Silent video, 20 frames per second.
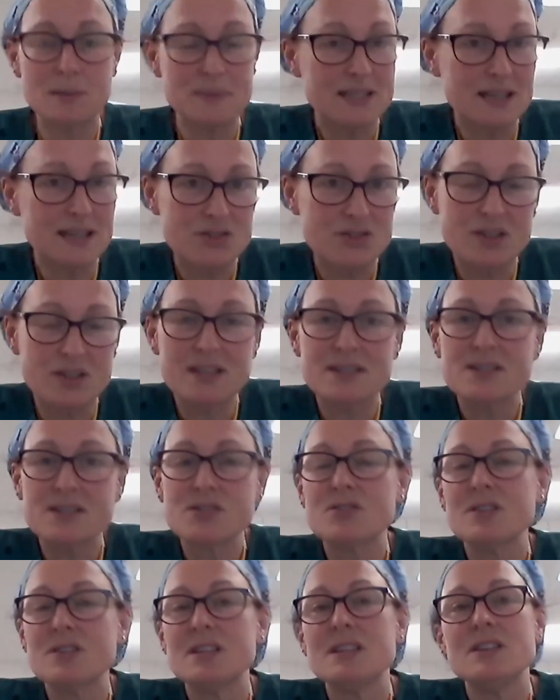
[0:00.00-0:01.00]
obstetric
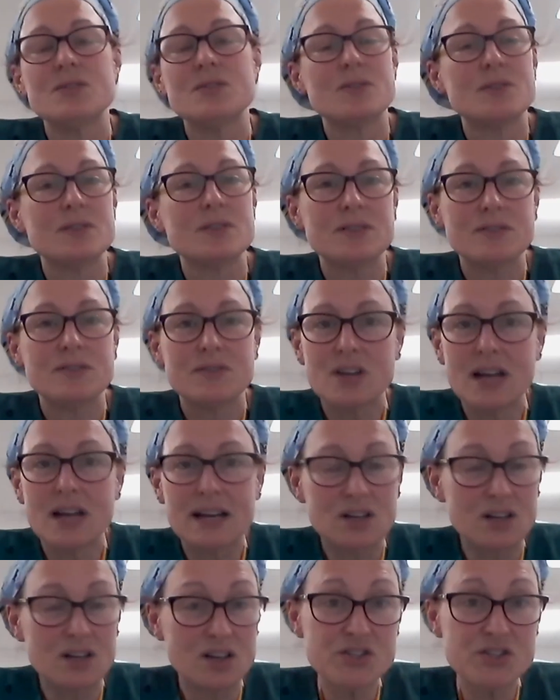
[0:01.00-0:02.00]
history, your
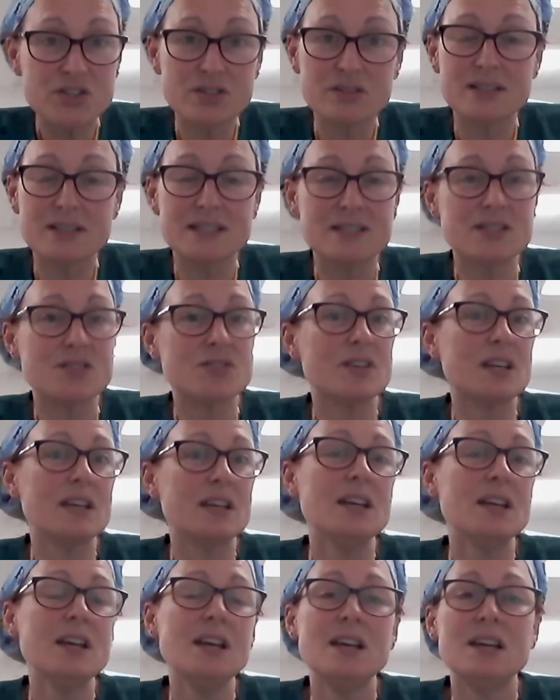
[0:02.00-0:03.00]
gynecological
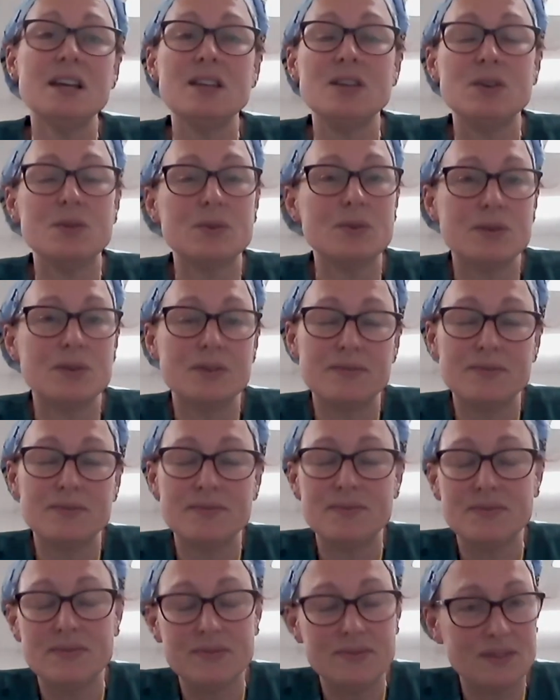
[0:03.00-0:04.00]
history, your
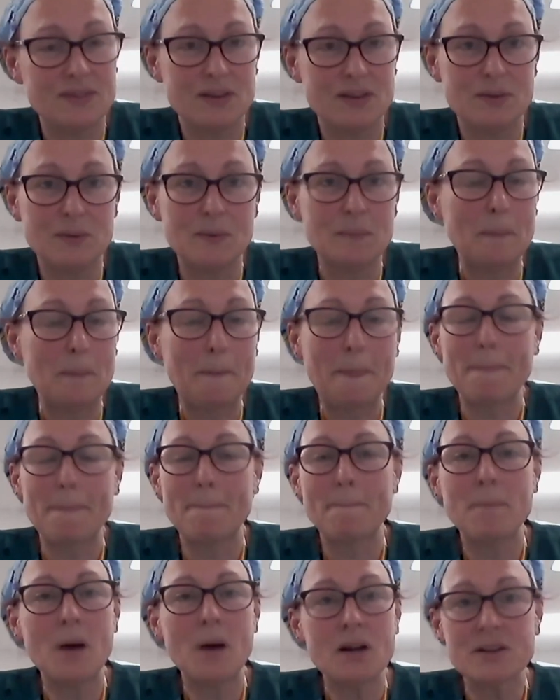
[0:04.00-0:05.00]
you know
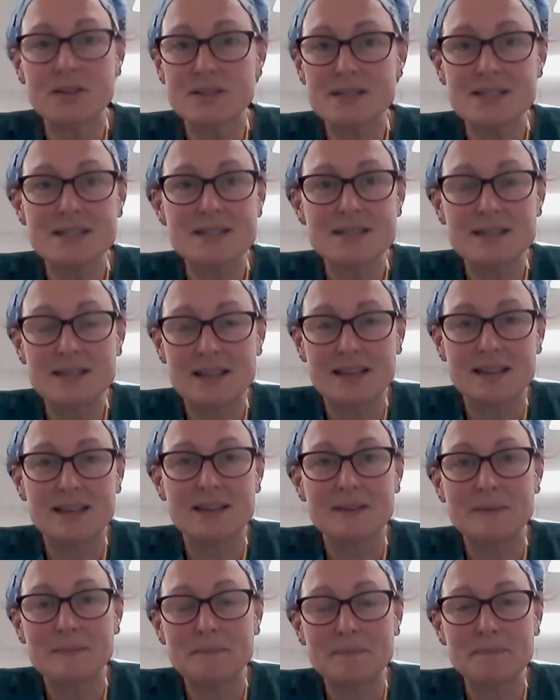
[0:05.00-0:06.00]
partner's
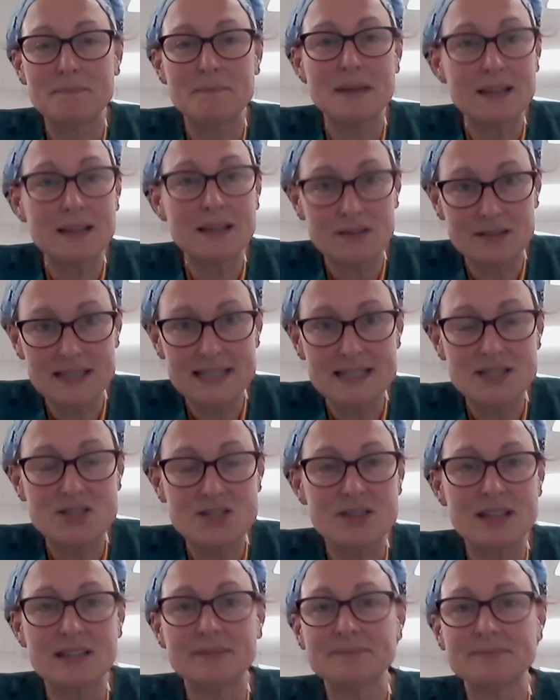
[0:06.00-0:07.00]
um, medical
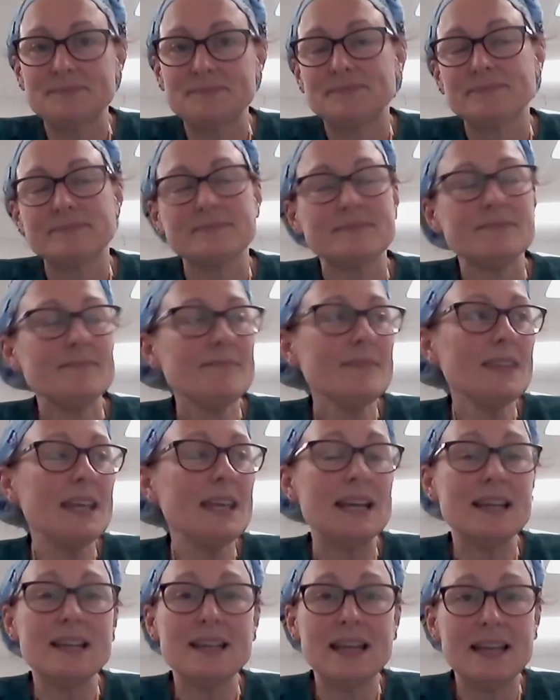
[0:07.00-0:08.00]
history,
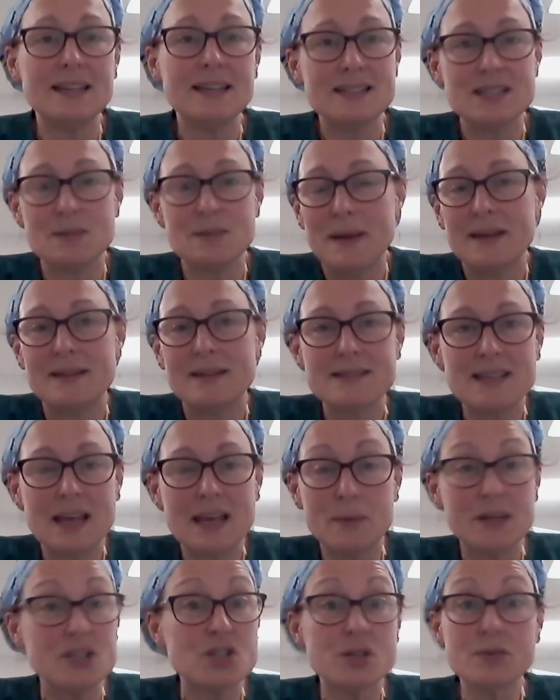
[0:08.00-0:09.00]
and it, it, depends how
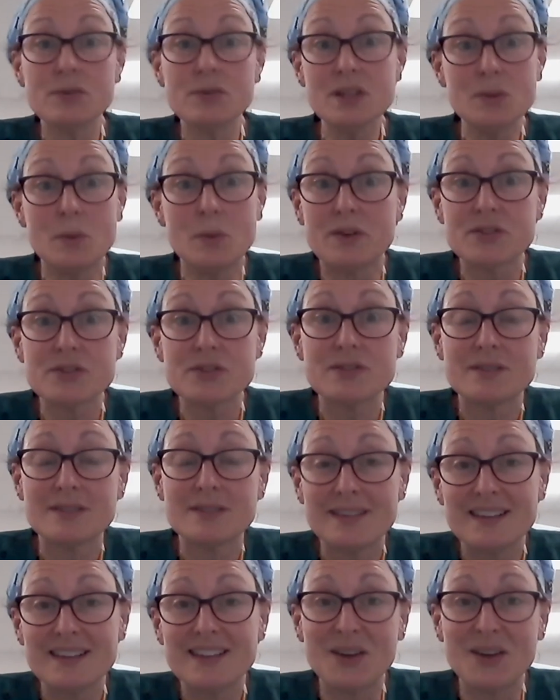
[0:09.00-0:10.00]
many children you want.
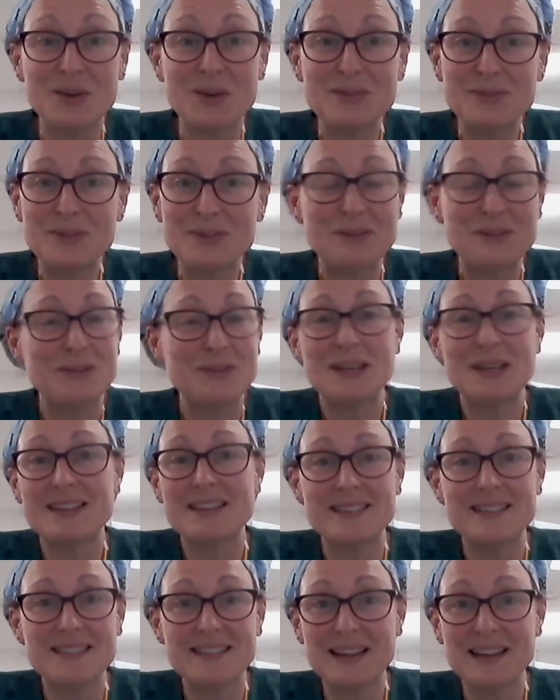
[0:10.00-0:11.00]
You know, if, if you get
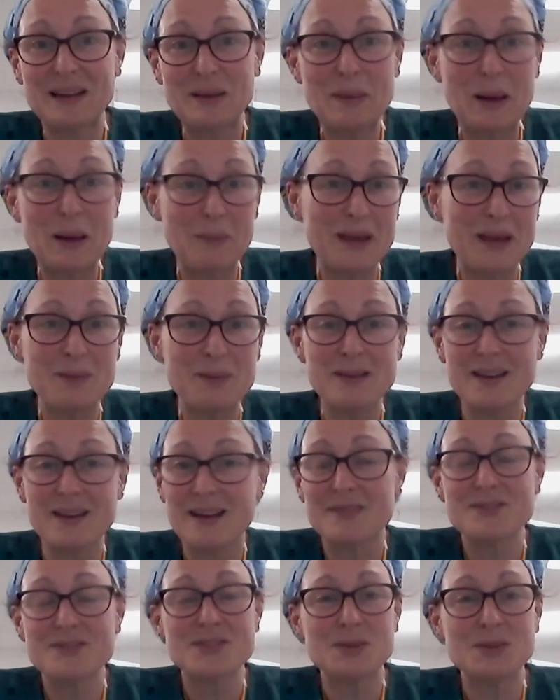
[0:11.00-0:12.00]
a, a, baby
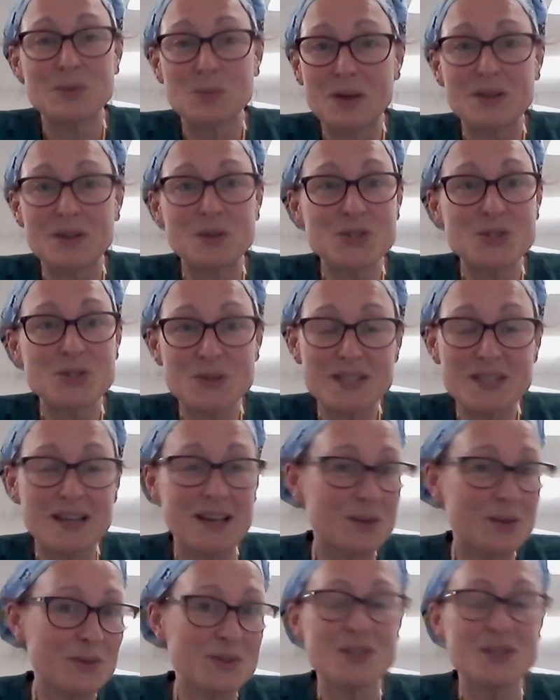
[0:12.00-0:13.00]
after one or two
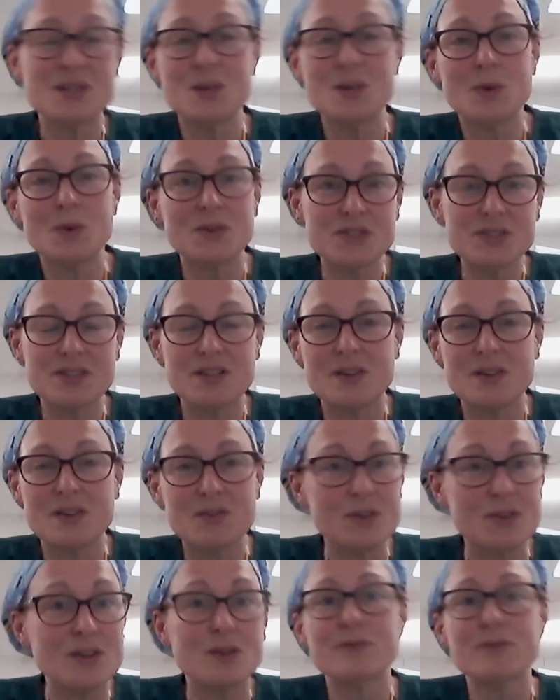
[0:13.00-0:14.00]
cycles and you want, you know,
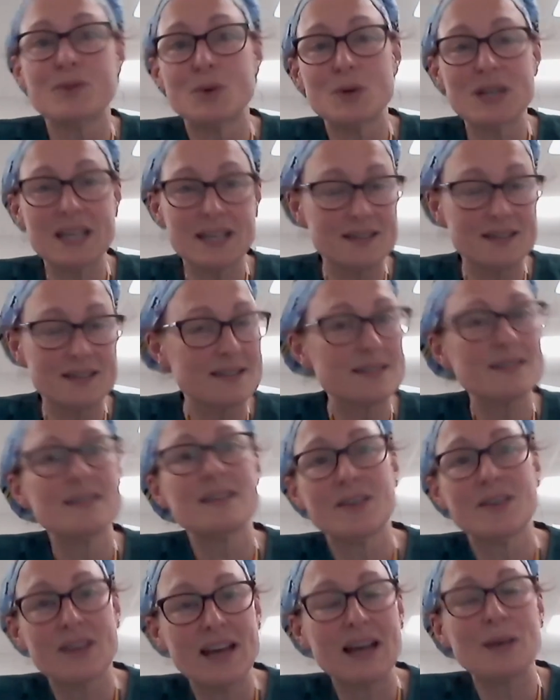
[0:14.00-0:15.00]
three or four kids, you
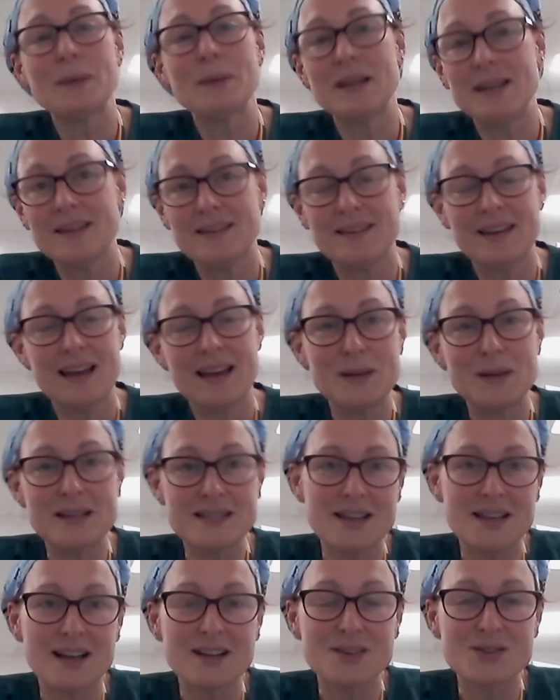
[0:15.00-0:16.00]
know, how many how many
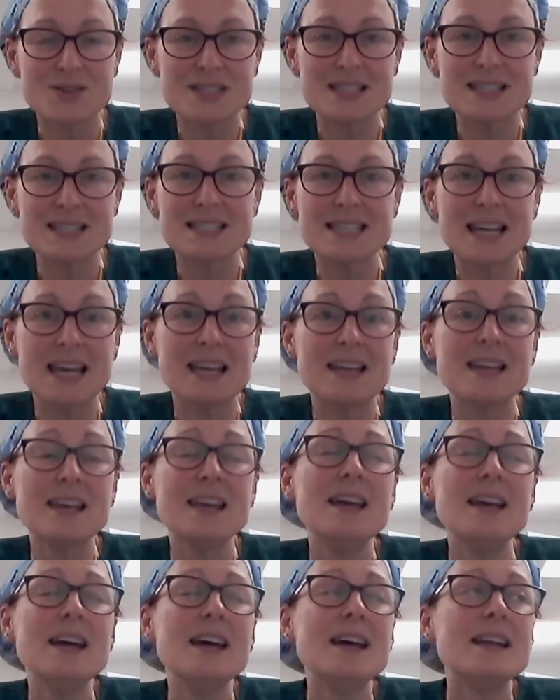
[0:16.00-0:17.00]
cycles does it take?
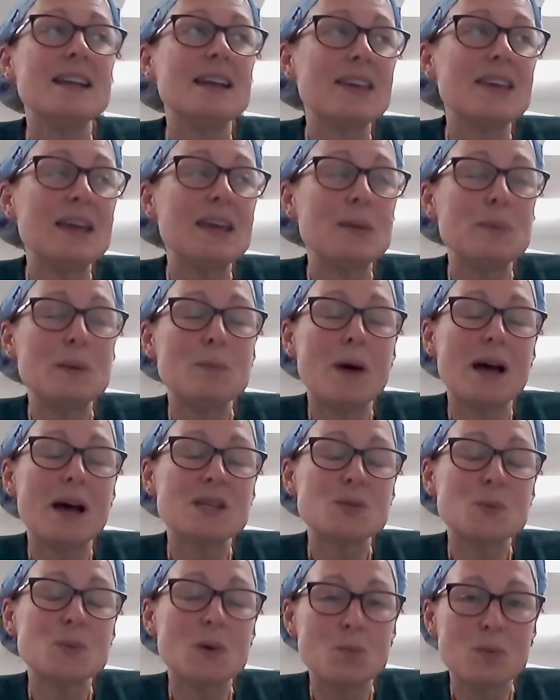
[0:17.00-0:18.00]
Now, keep in
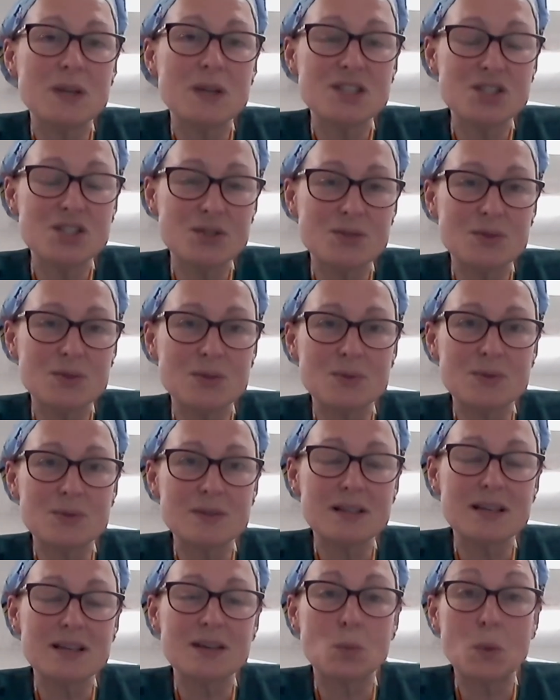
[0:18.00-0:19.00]
mind when we do
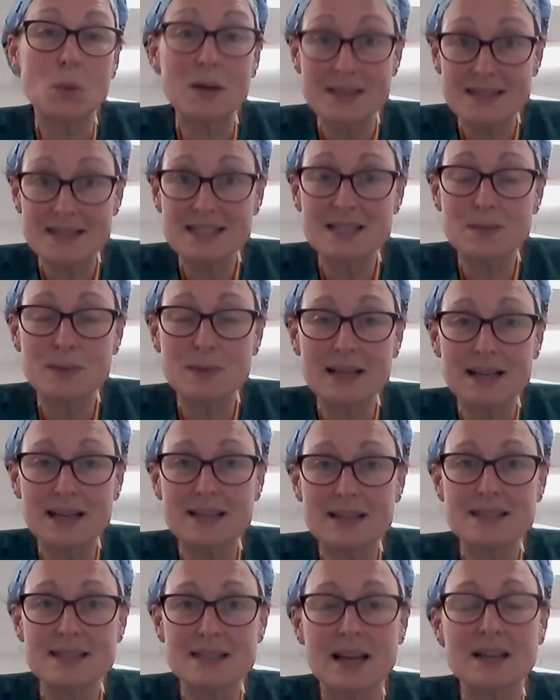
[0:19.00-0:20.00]
one
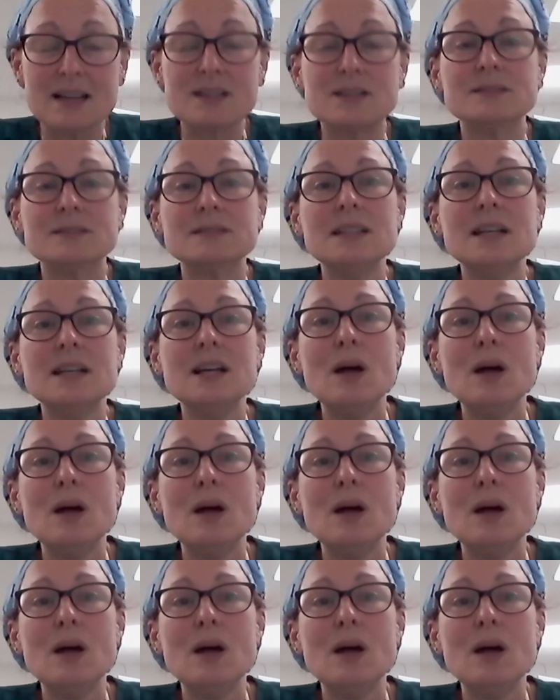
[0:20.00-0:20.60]
stimulated cycle,